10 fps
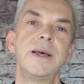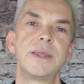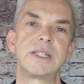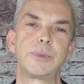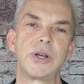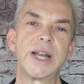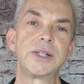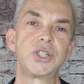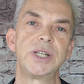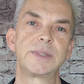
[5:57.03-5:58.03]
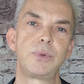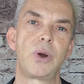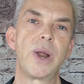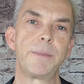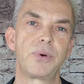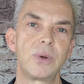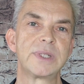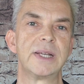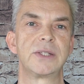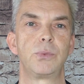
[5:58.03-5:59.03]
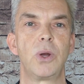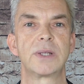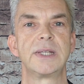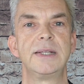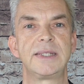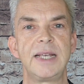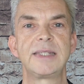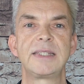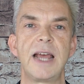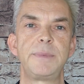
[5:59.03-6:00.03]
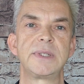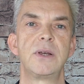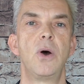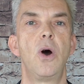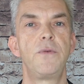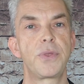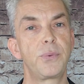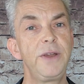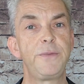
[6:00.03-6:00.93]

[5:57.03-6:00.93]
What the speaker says: The Strategy Explorer process works in 6 steps over 3